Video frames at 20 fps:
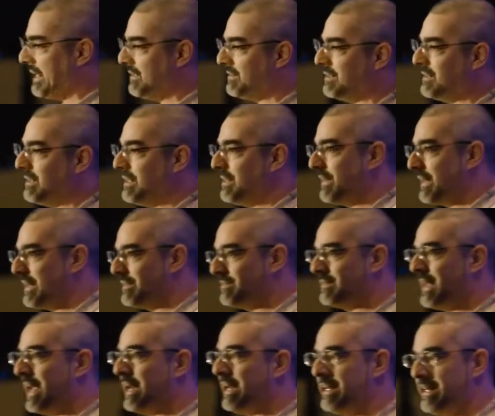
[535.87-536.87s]
entity that is
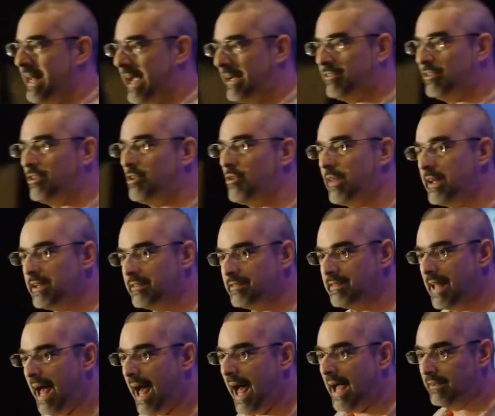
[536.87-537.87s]
standing next to you that is
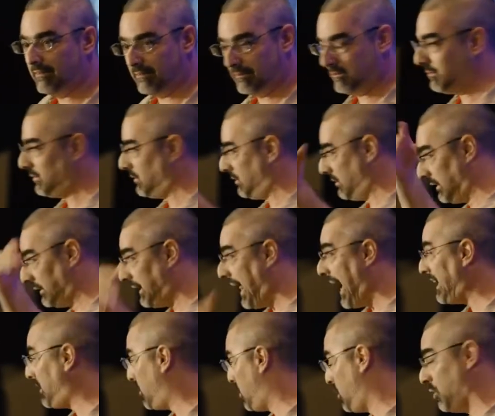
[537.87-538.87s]
not
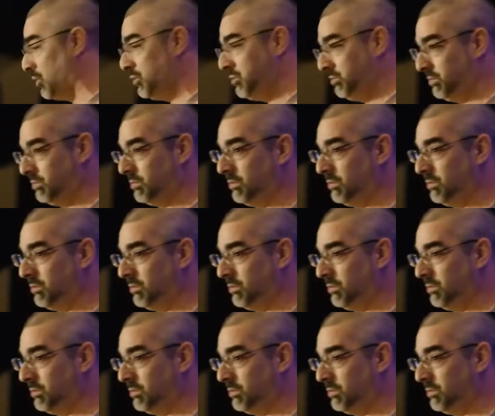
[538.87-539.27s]
like you,